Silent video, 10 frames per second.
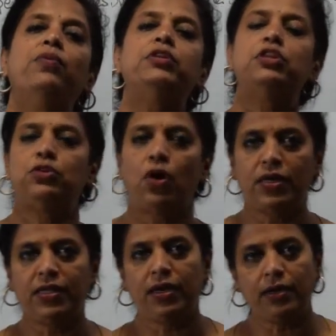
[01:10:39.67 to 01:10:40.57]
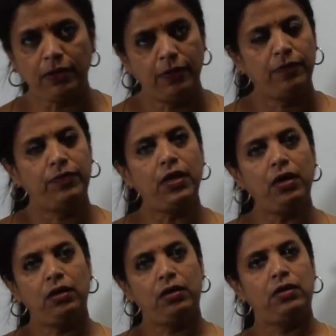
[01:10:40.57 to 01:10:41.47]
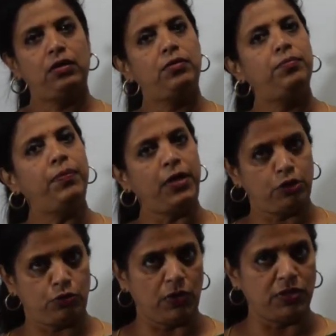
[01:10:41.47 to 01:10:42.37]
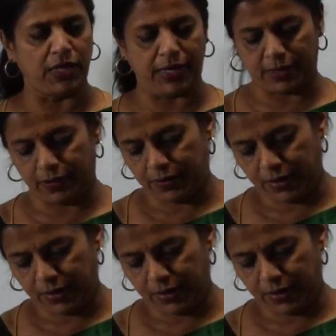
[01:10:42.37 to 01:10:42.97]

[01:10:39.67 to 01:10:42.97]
which is not there in the menstrual cycle.